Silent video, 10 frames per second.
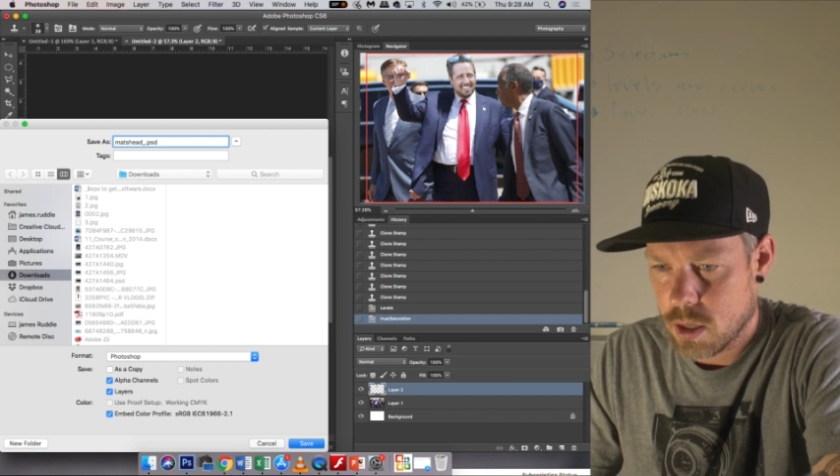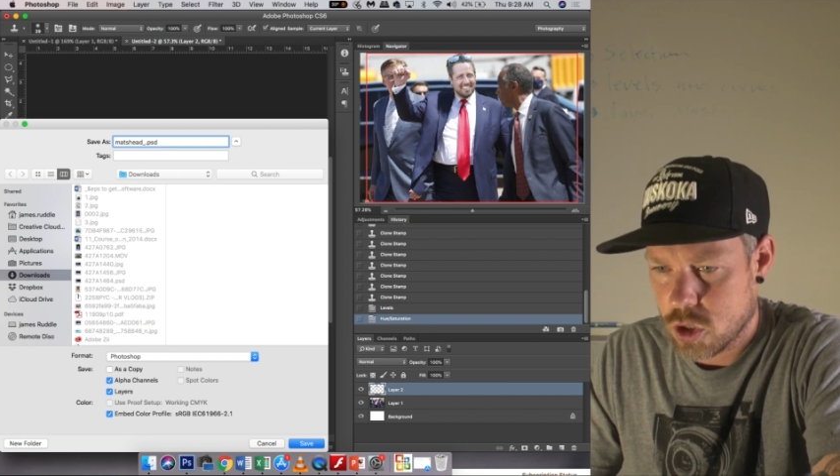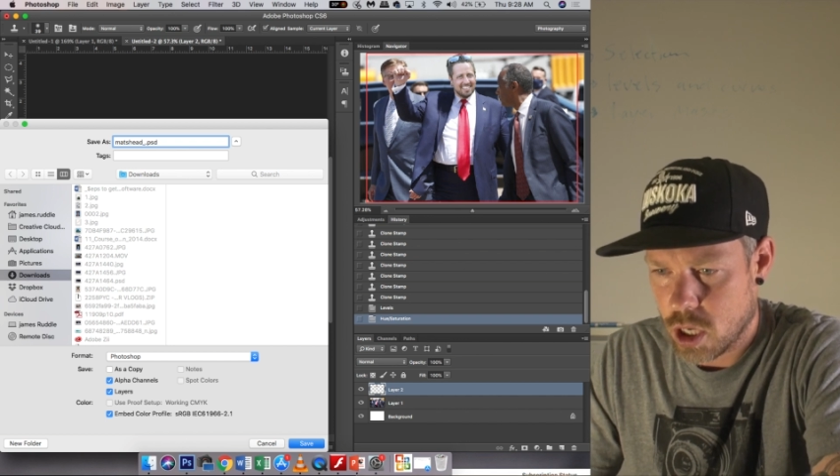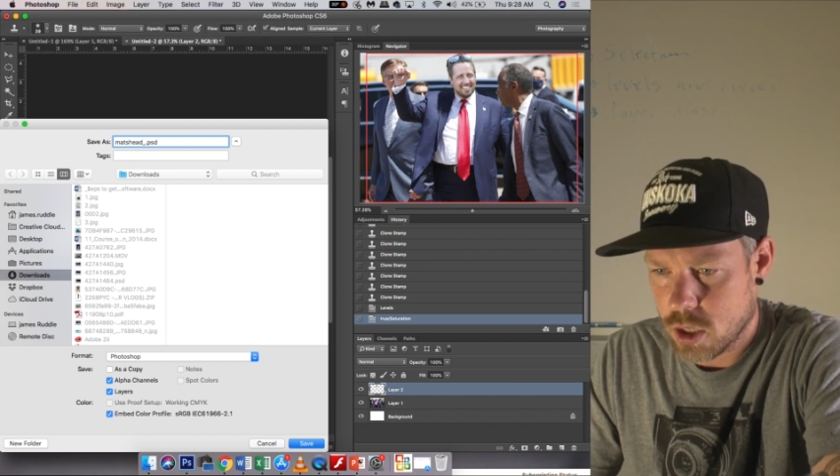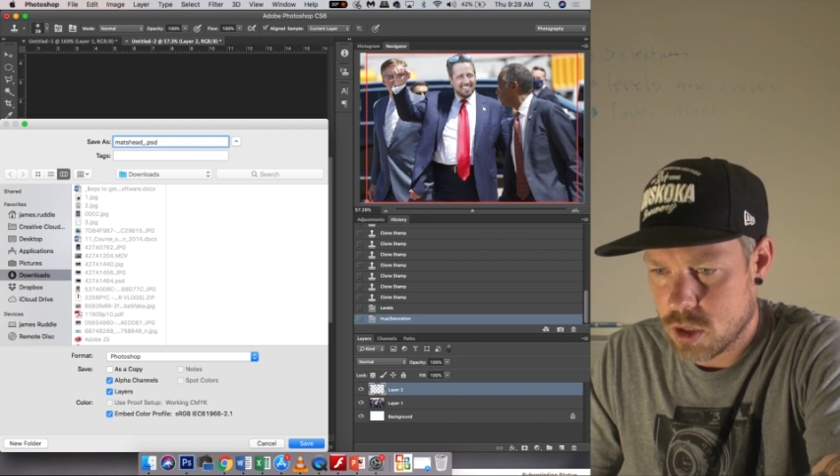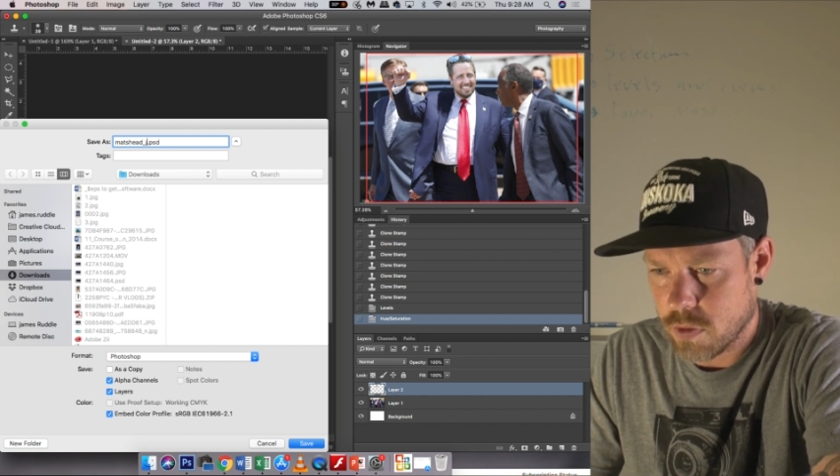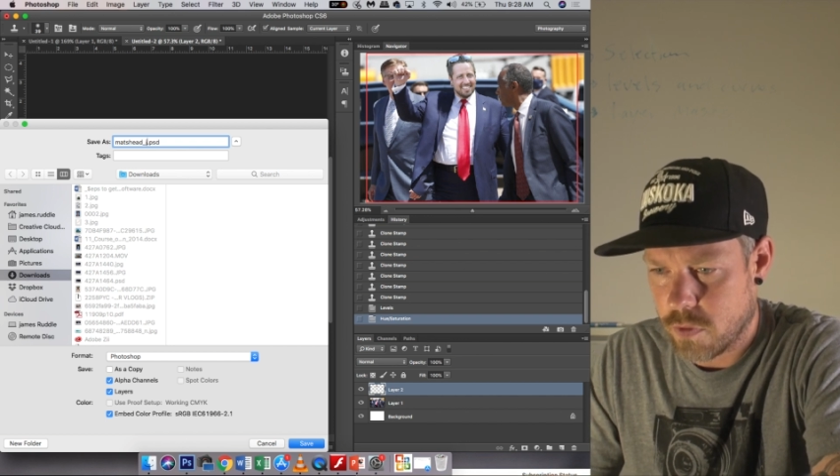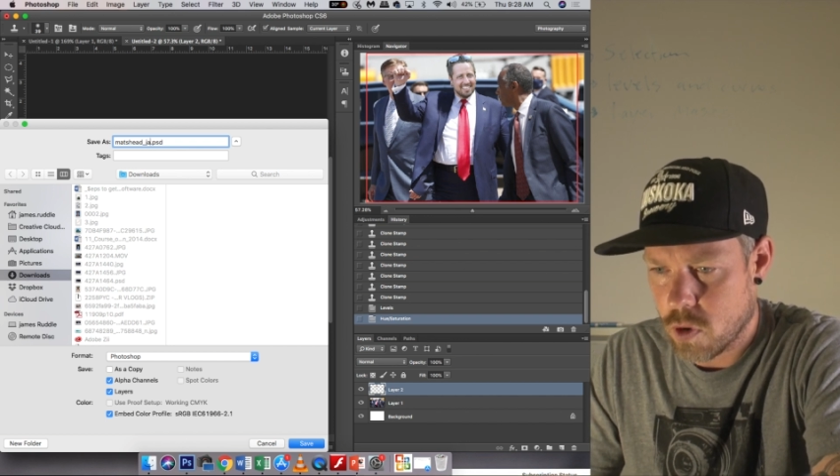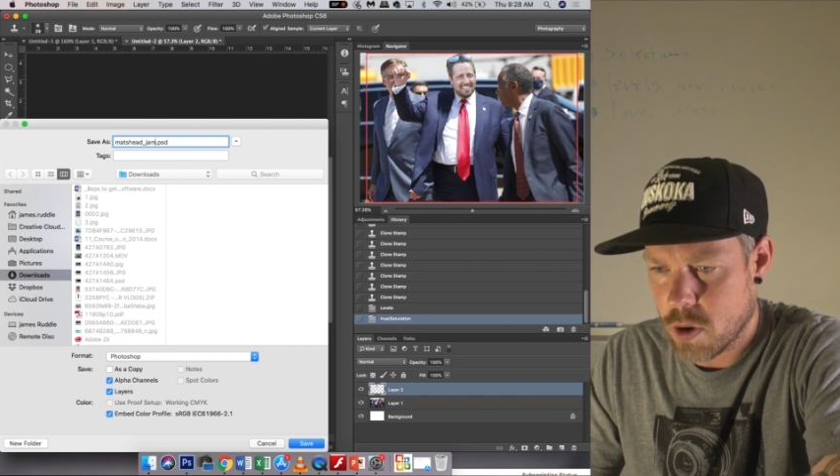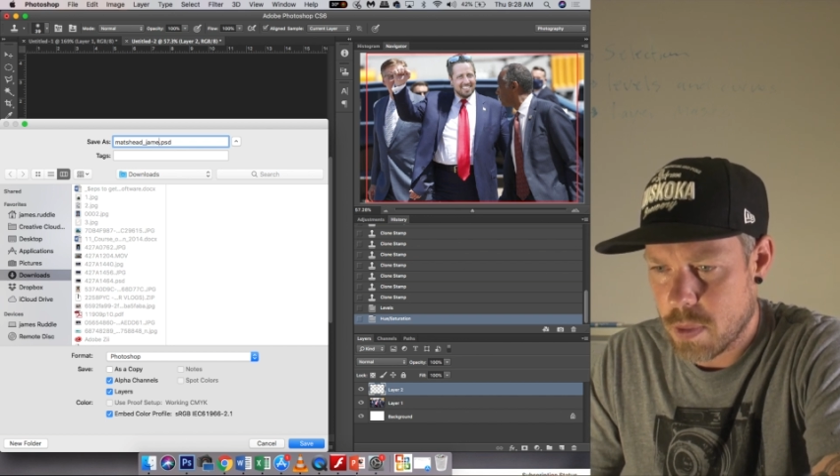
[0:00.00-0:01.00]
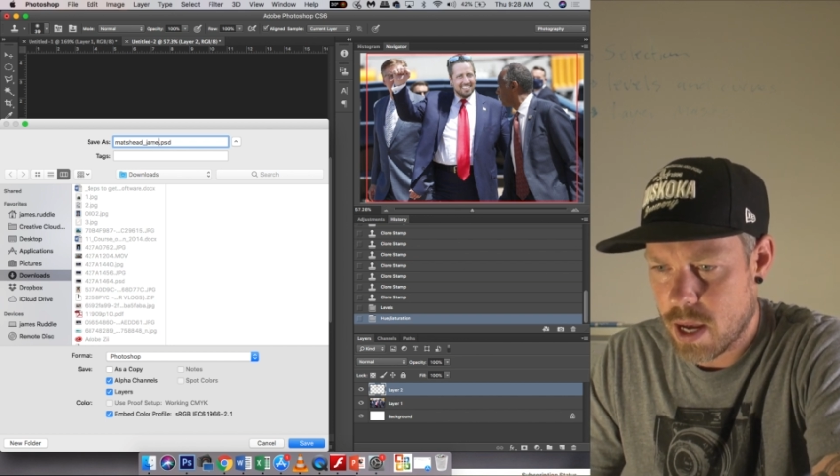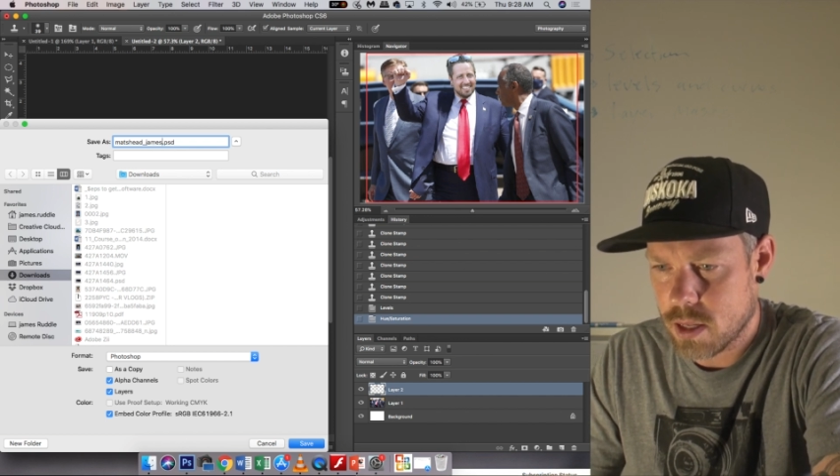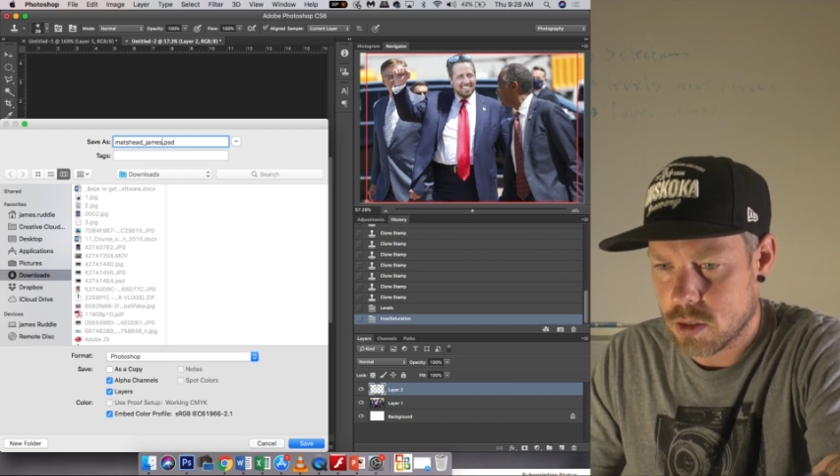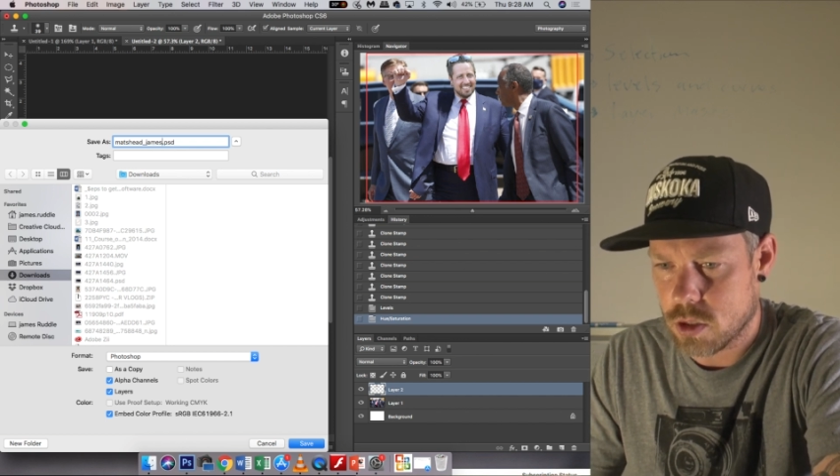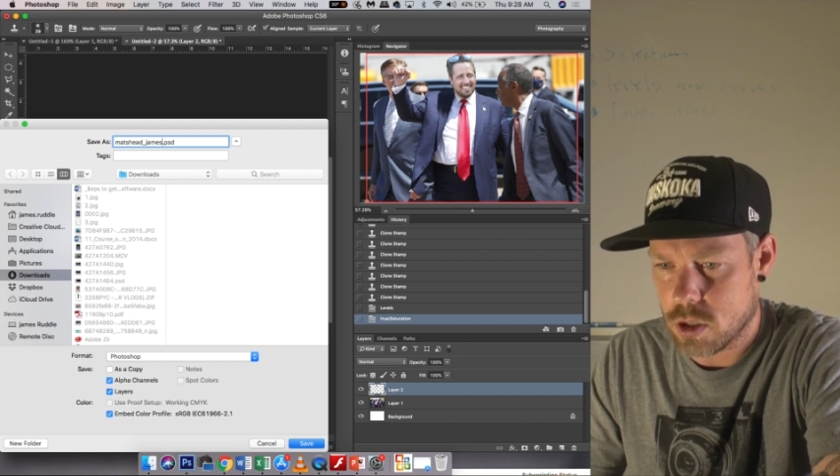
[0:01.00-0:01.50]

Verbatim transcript: Change the format